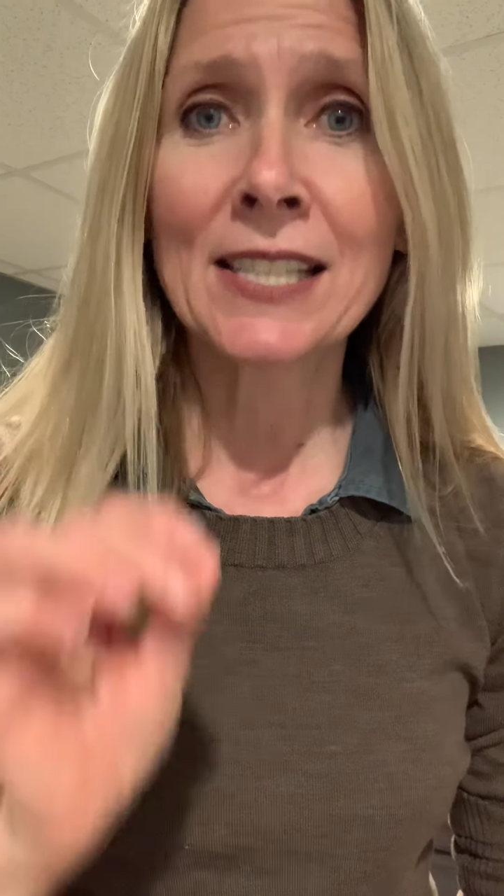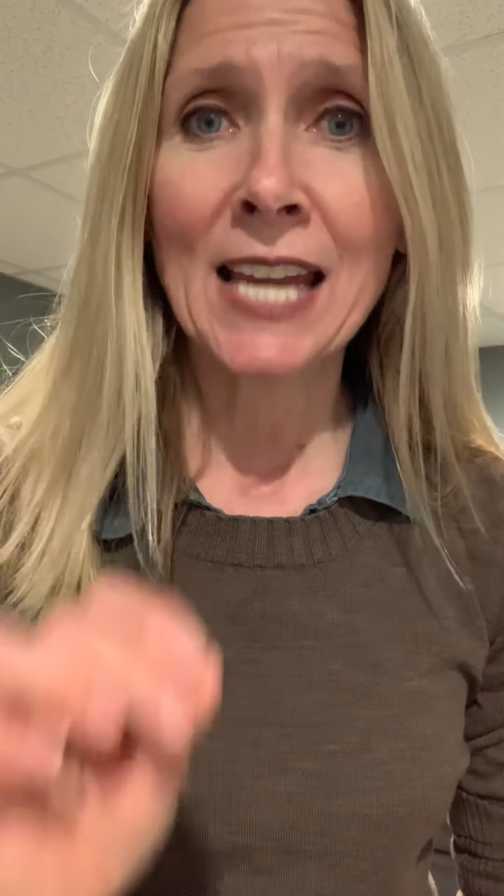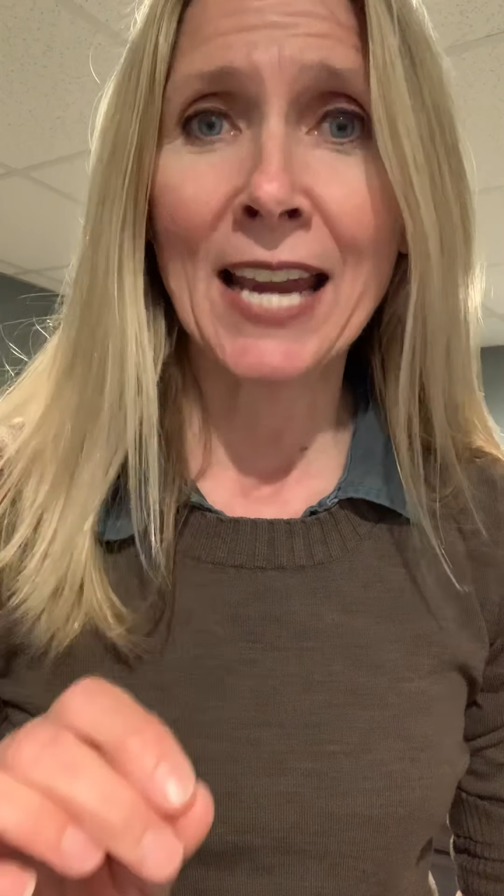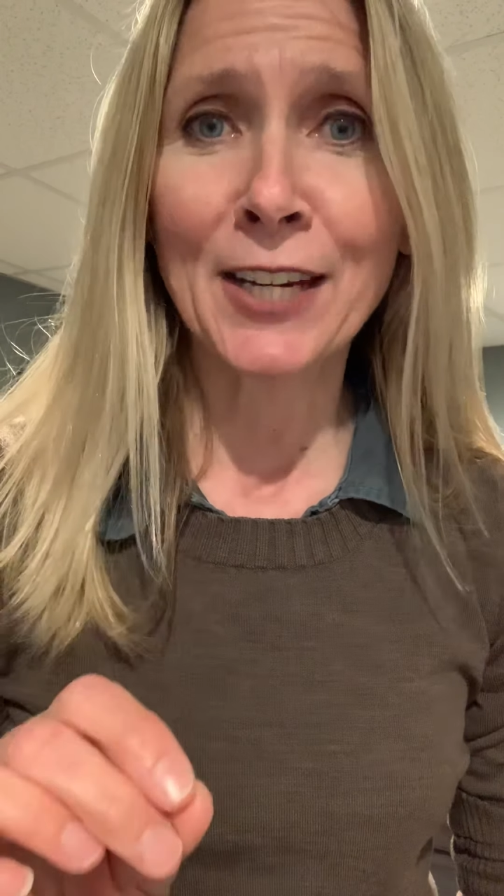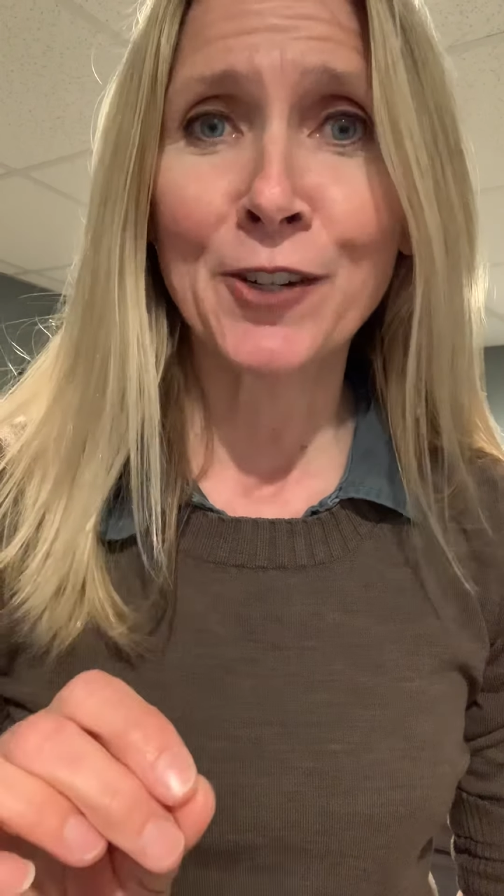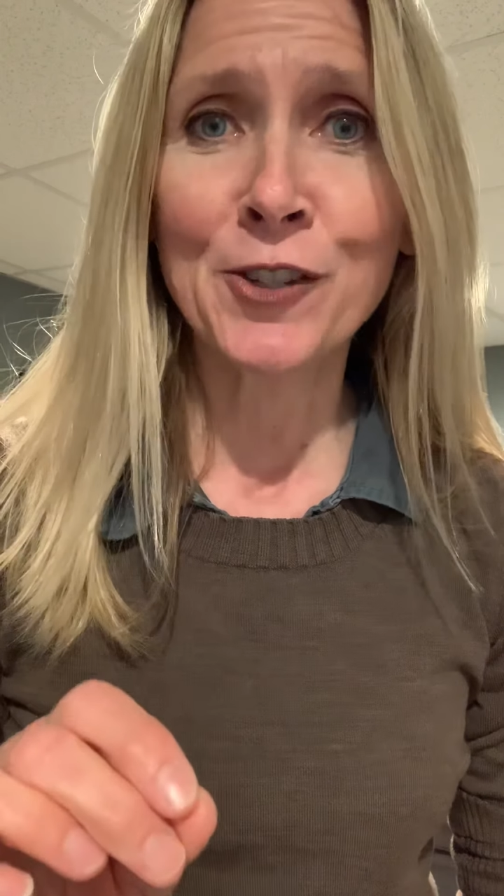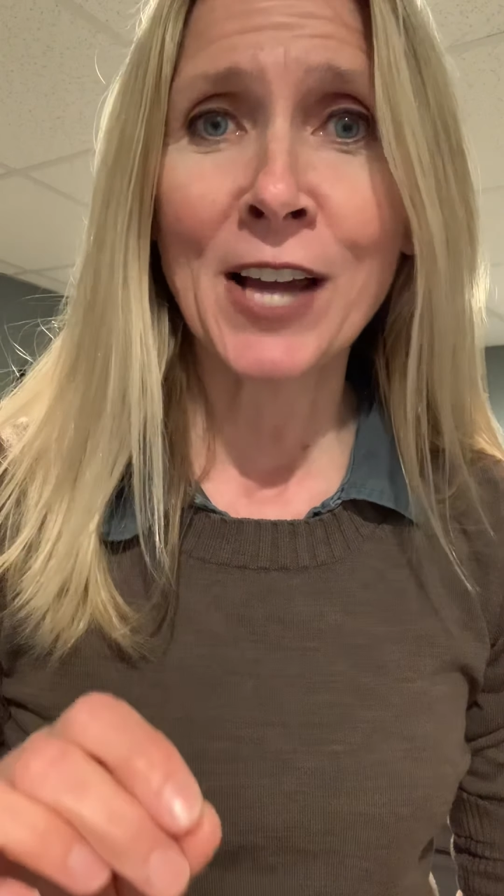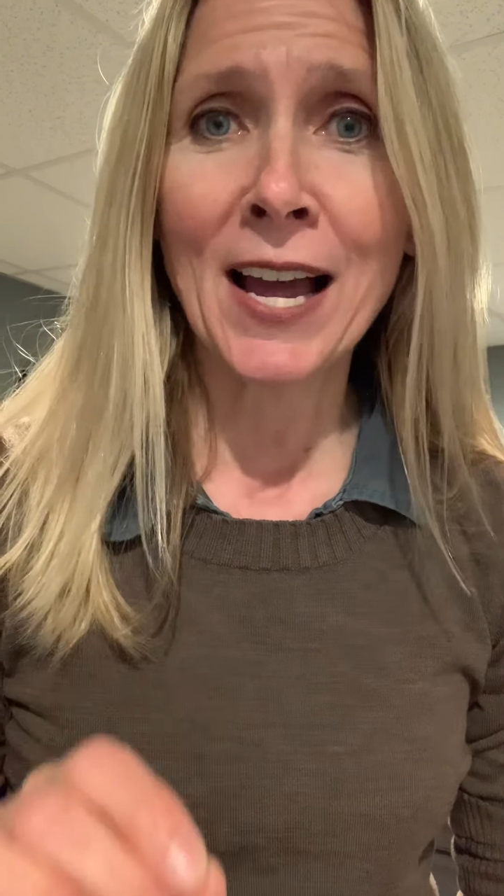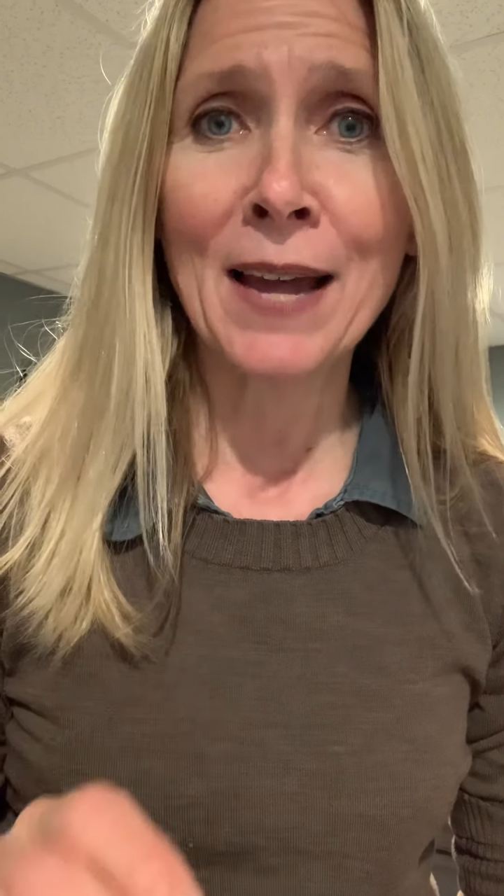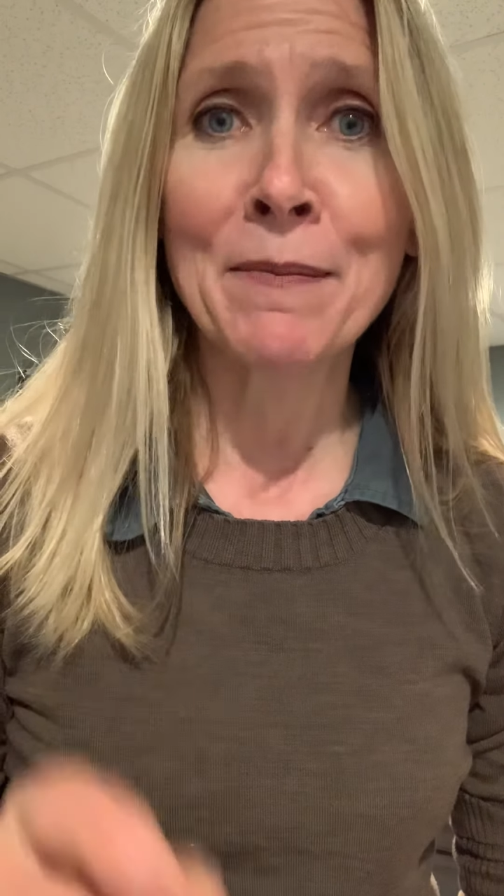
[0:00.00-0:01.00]
take your
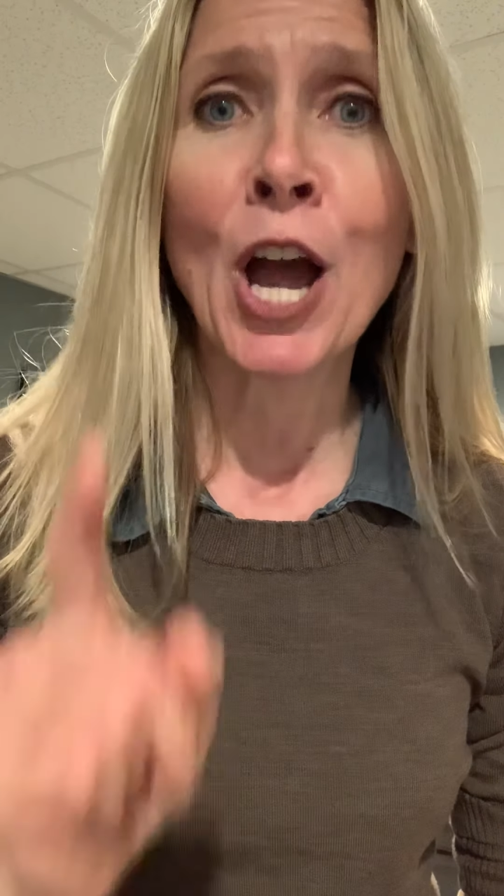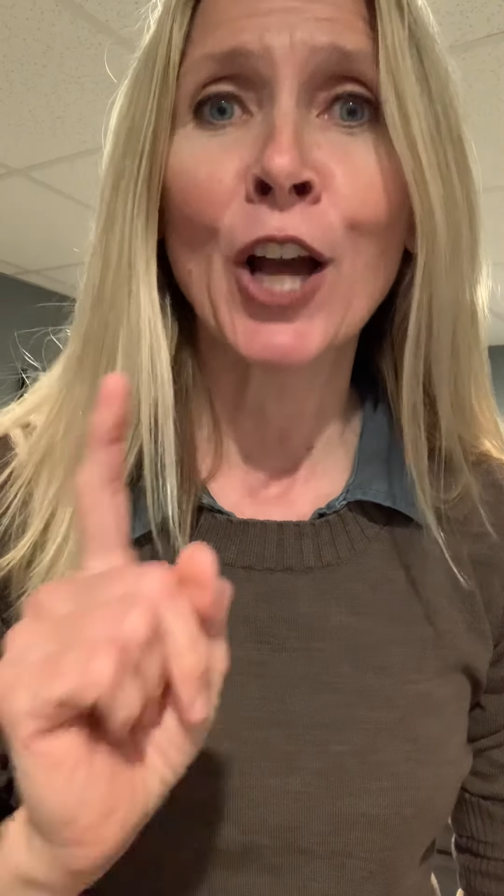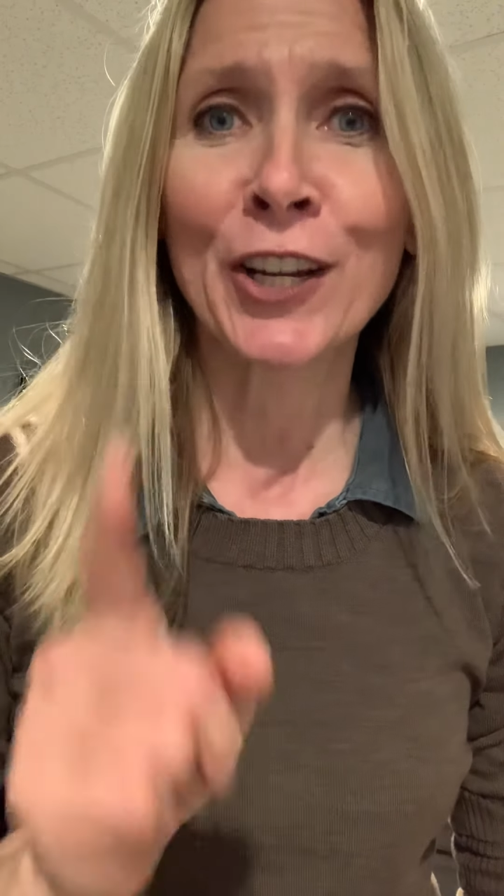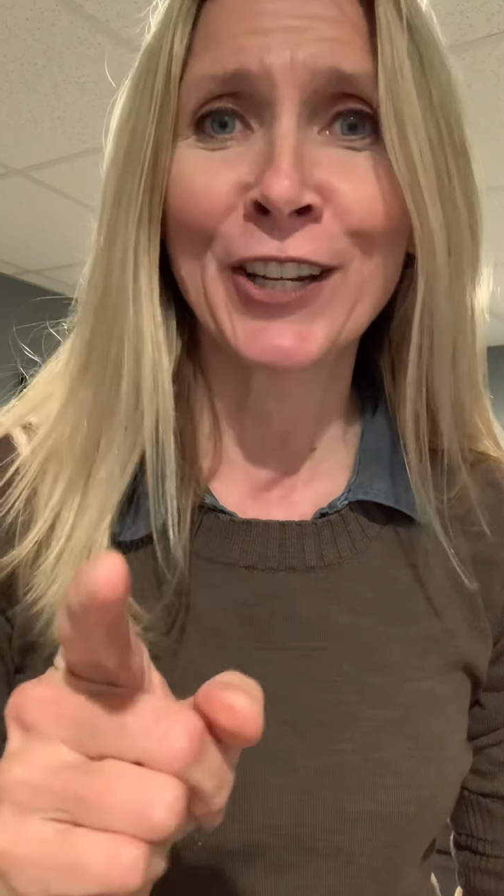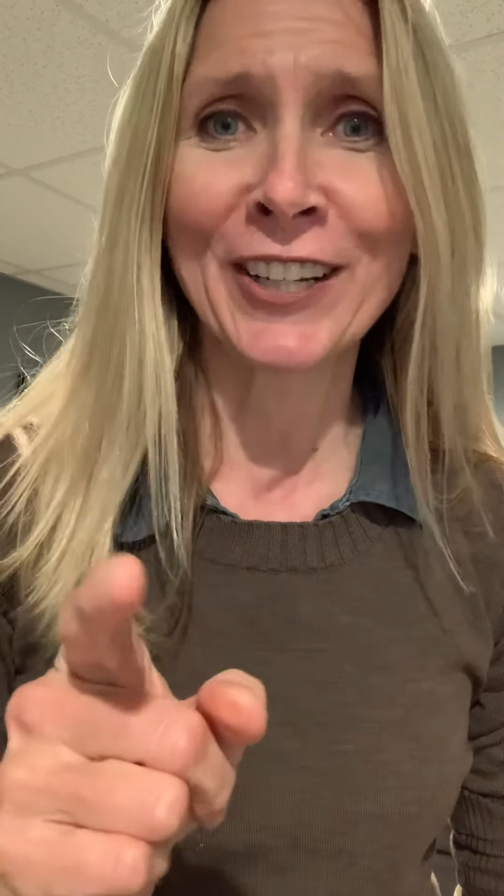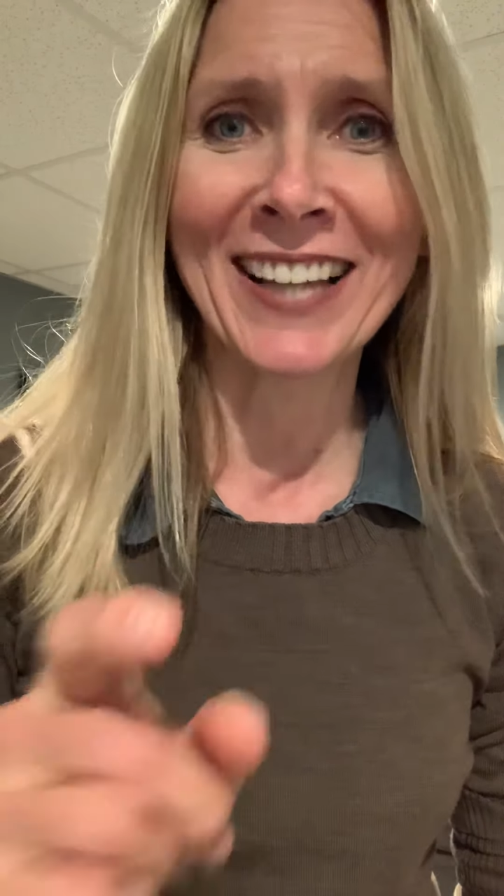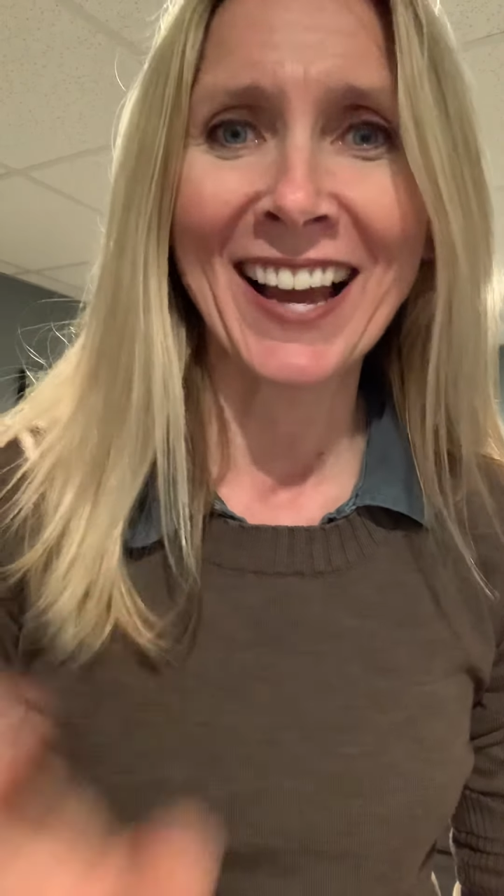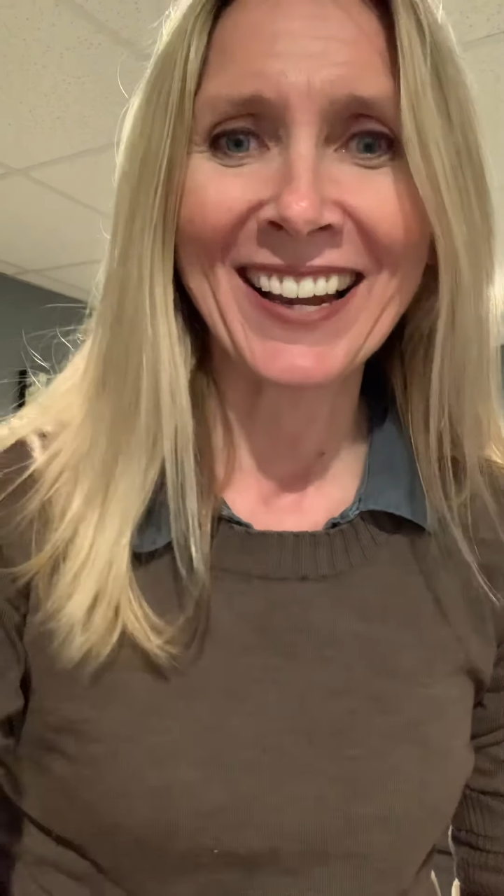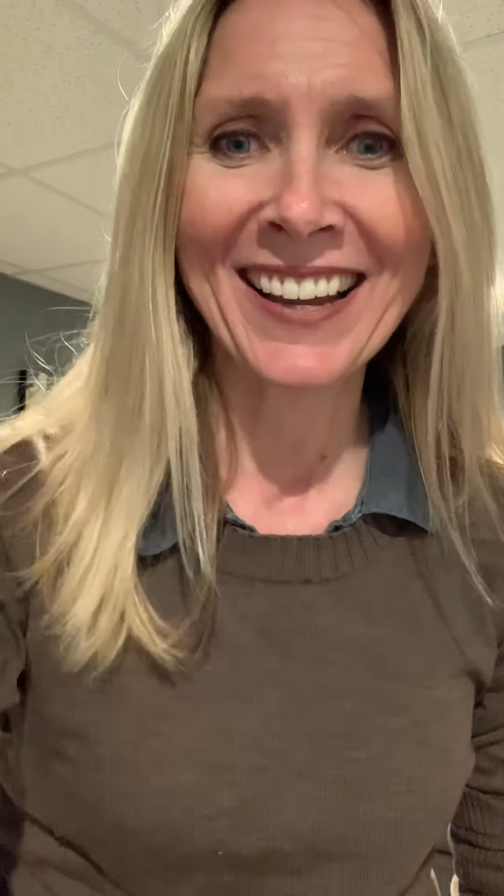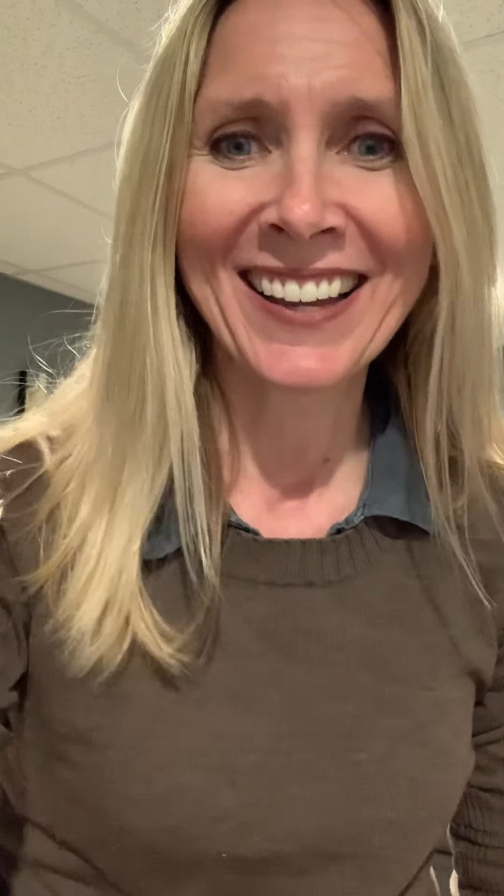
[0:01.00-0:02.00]
time, good luck.